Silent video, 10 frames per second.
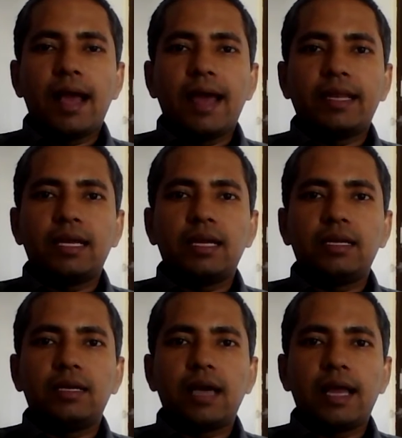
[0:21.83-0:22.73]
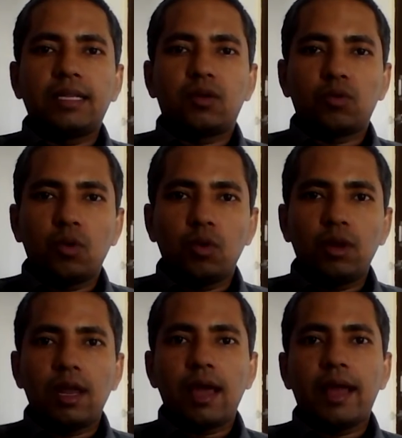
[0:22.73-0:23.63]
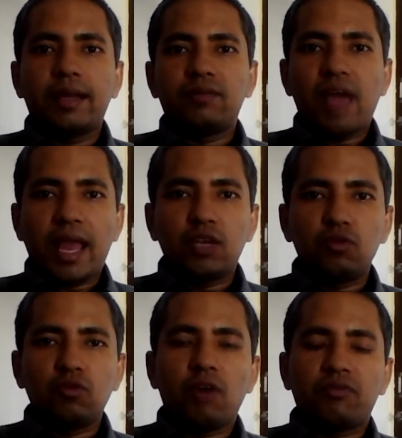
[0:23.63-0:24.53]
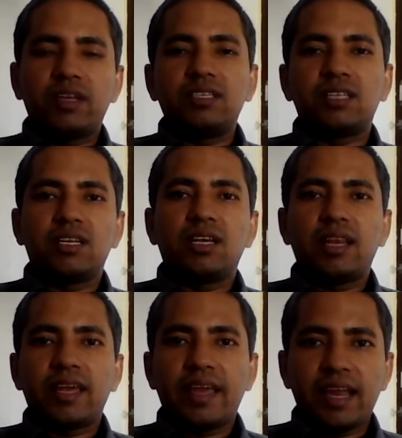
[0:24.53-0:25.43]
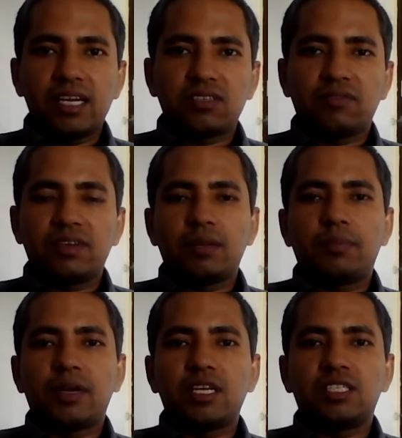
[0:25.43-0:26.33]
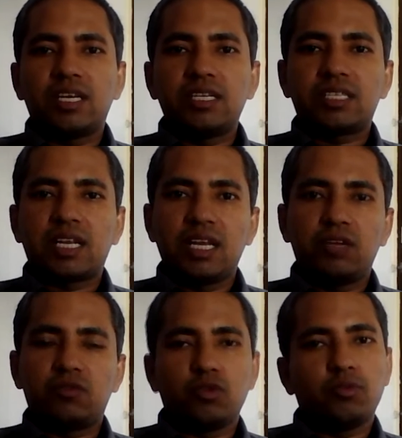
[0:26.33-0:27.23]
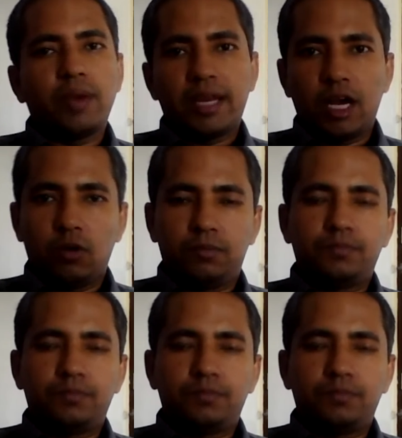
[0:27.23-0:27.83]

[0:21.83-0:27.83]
and the role and value of internal aids of interpretation is clear to you by now.